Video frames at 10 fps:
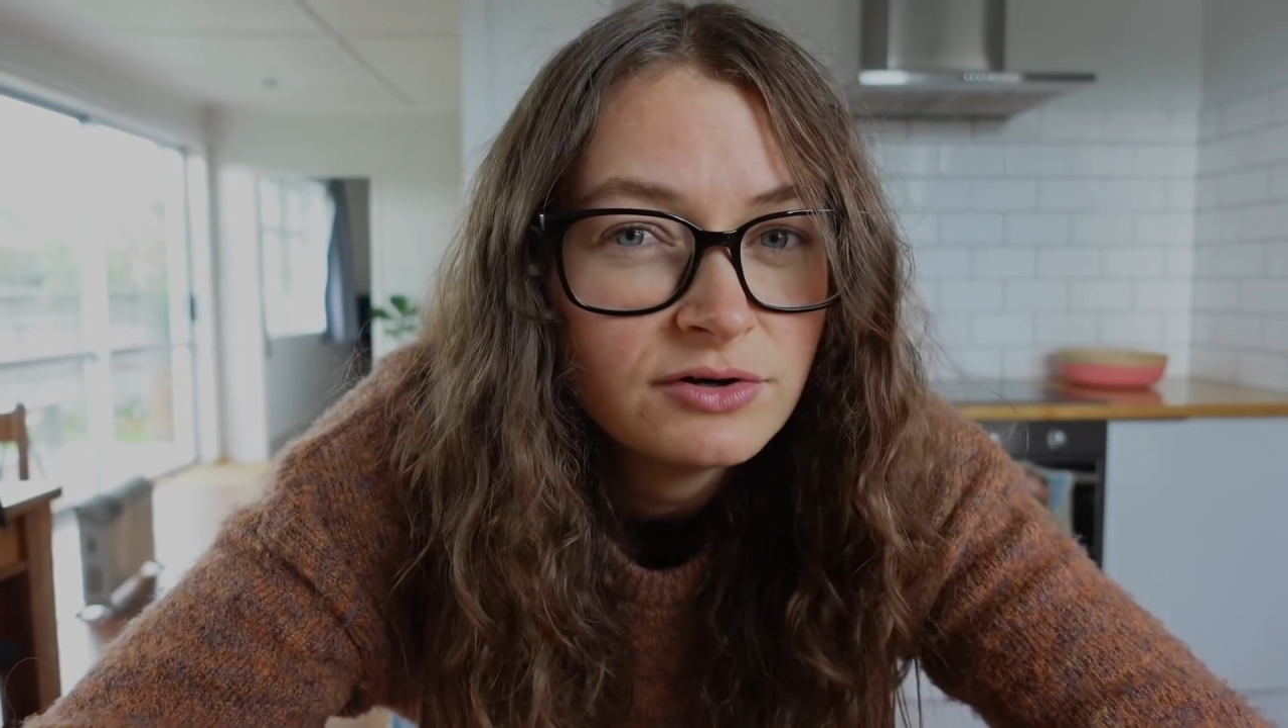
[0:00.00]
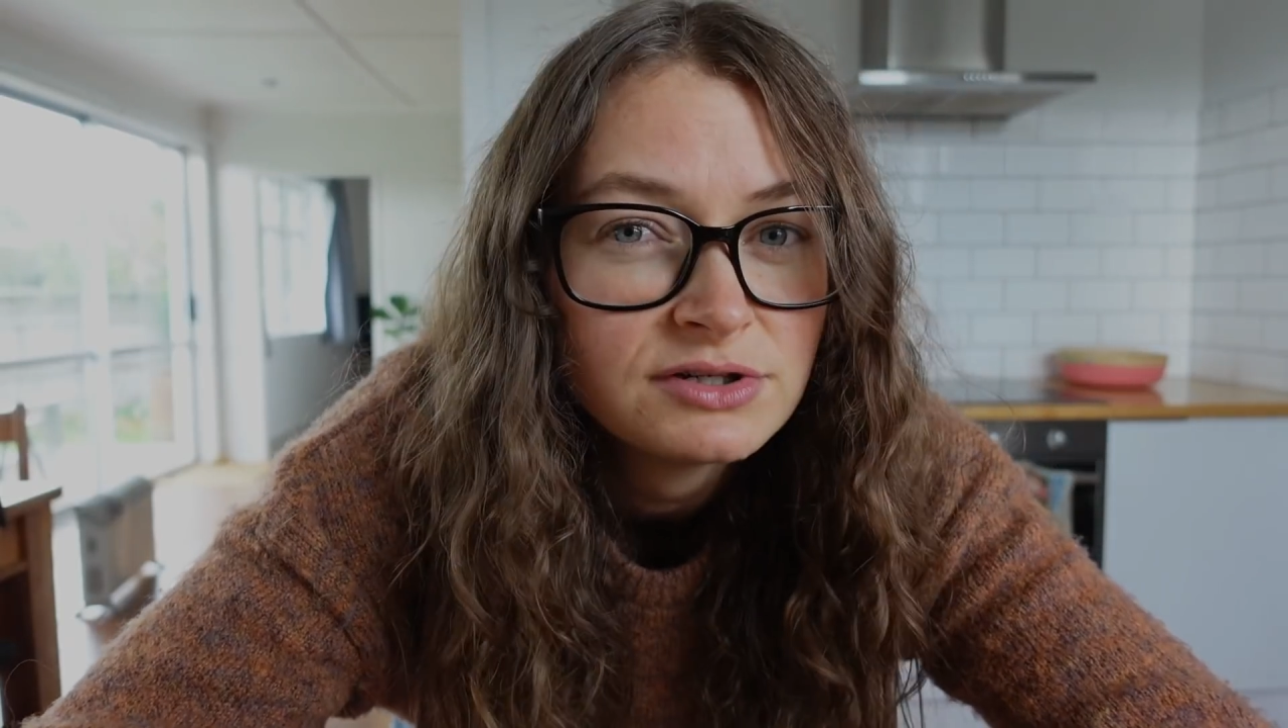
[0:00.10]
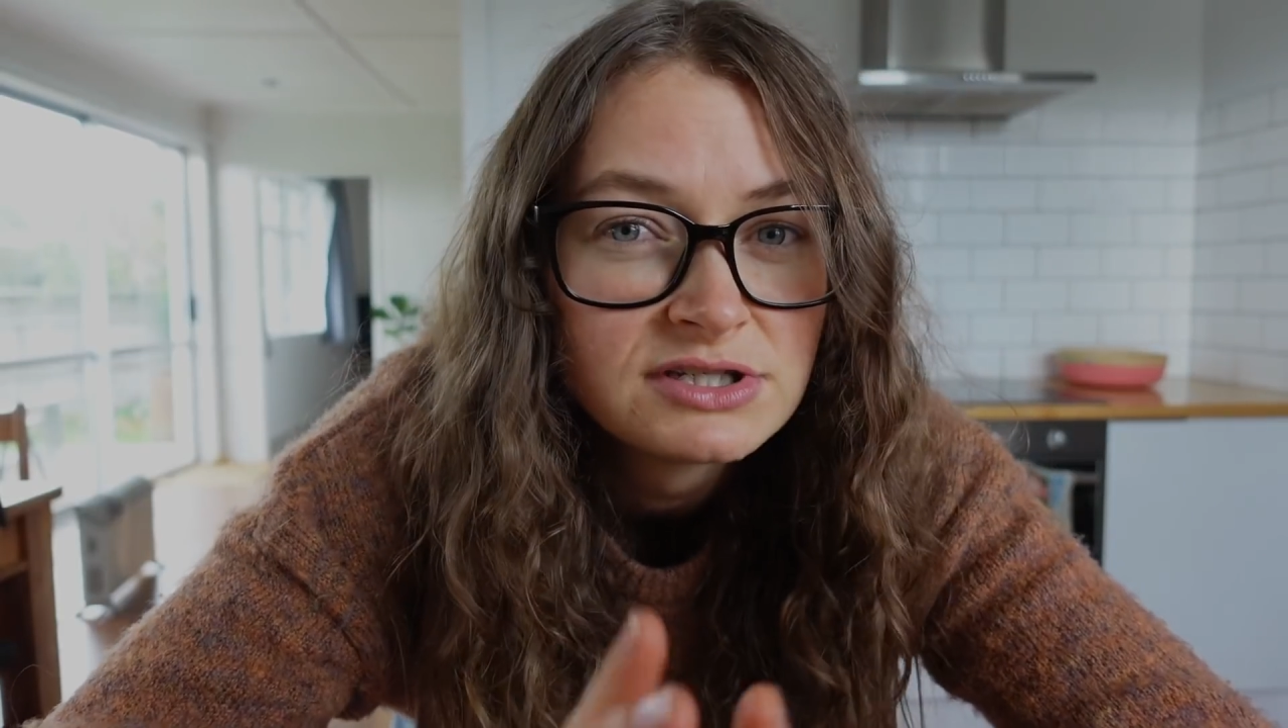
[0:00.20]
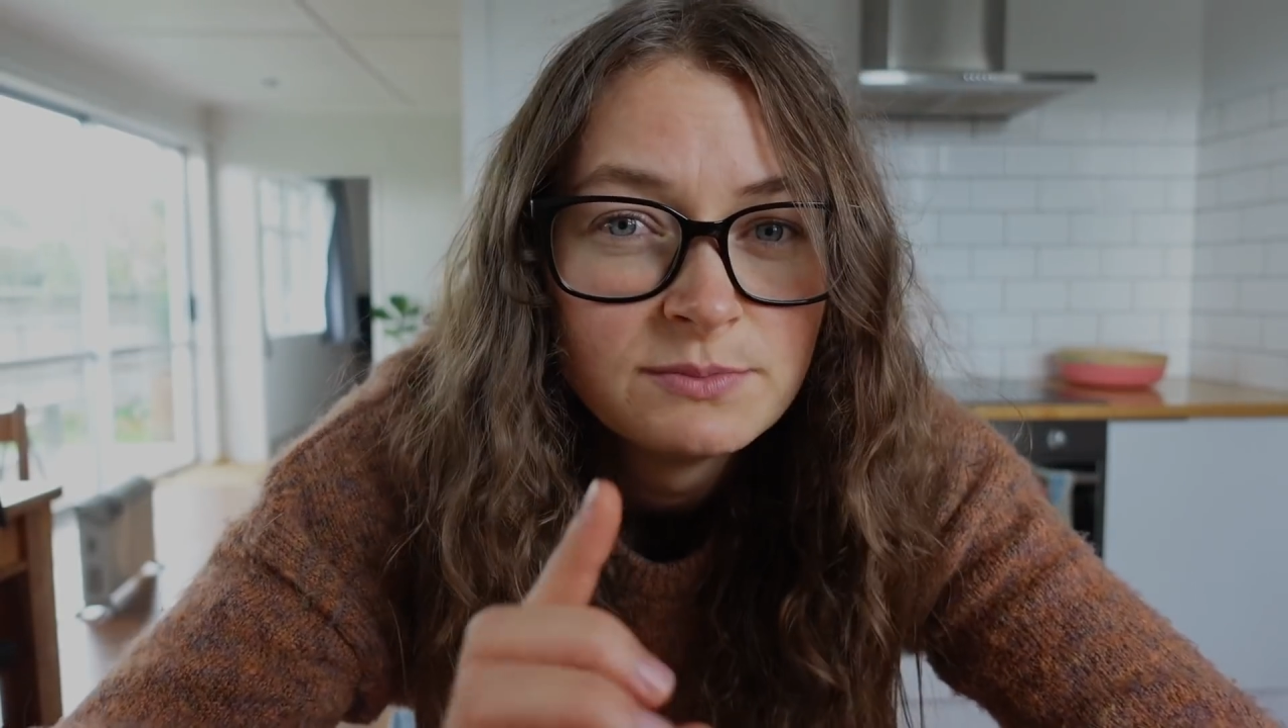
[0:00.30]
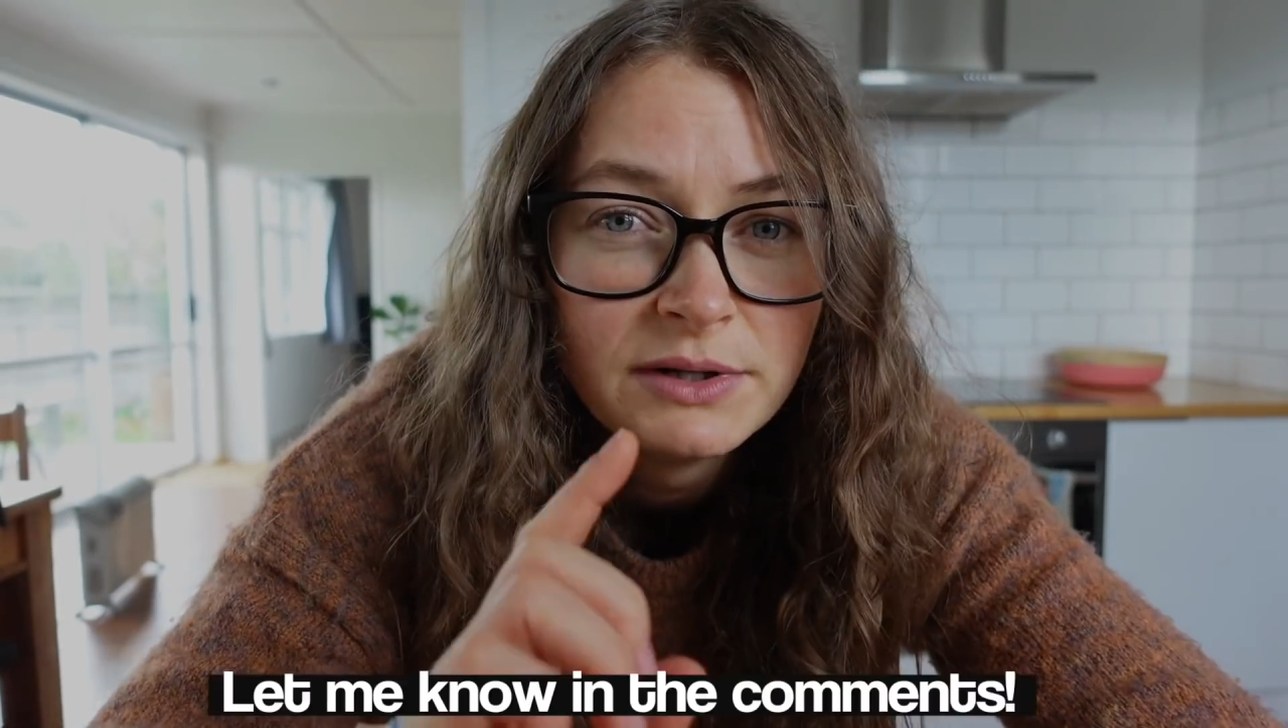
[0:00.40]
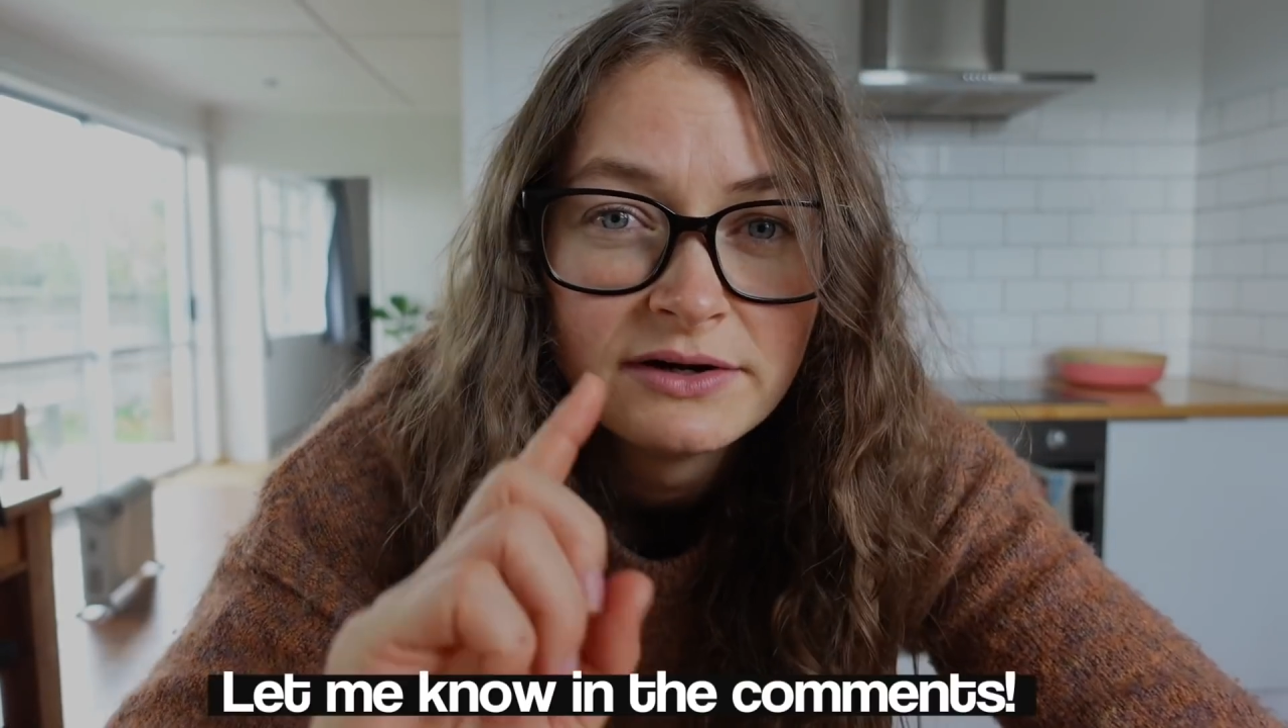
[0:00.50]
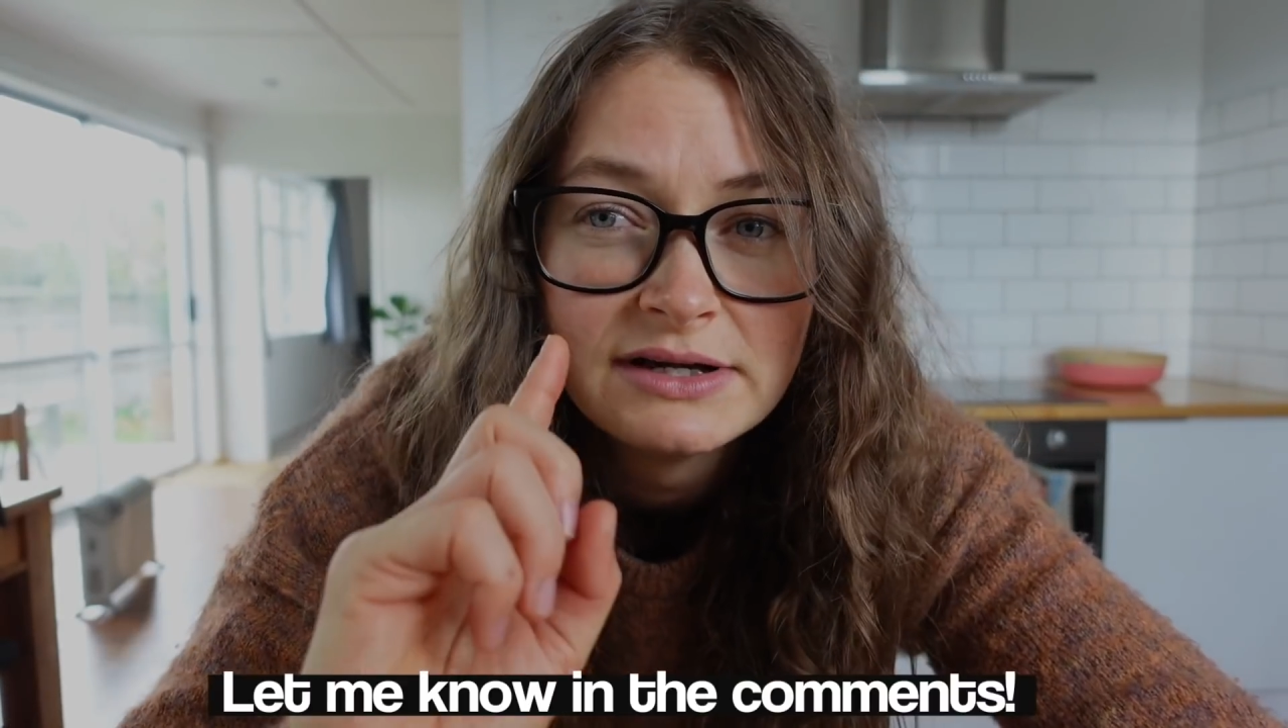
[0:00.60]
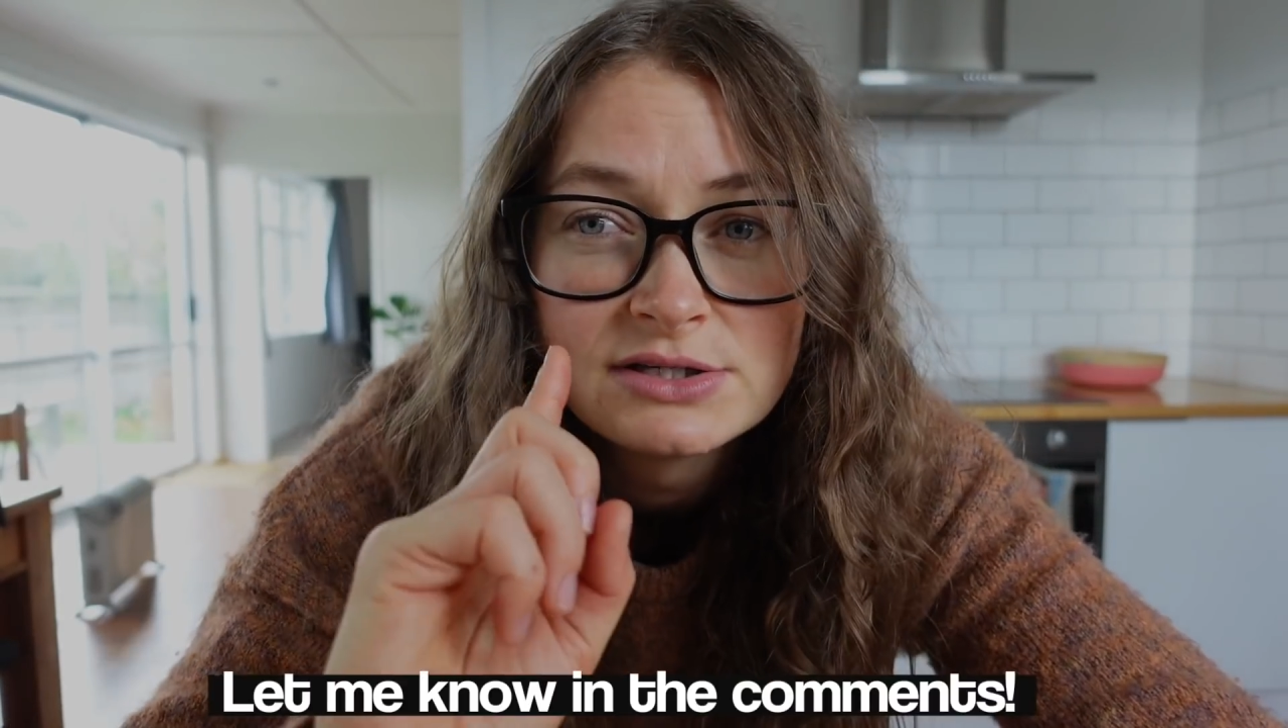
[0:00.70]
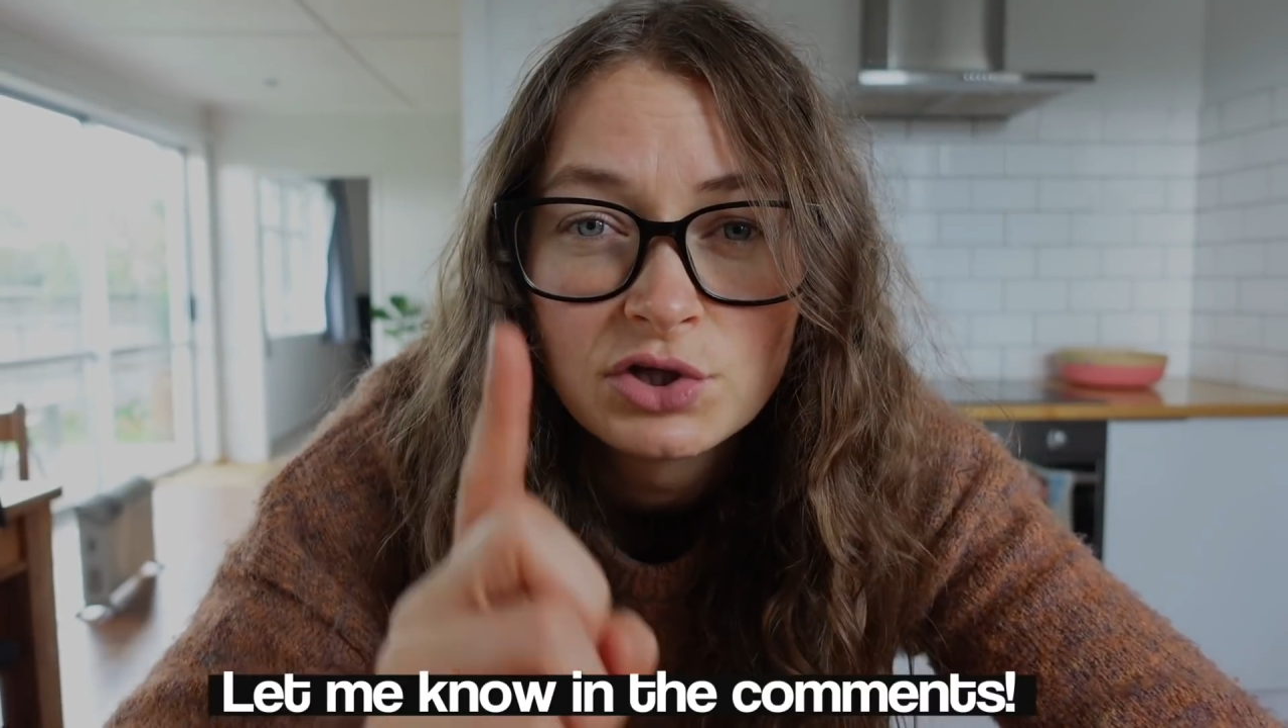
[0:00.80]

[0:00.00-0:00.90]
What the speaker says: experience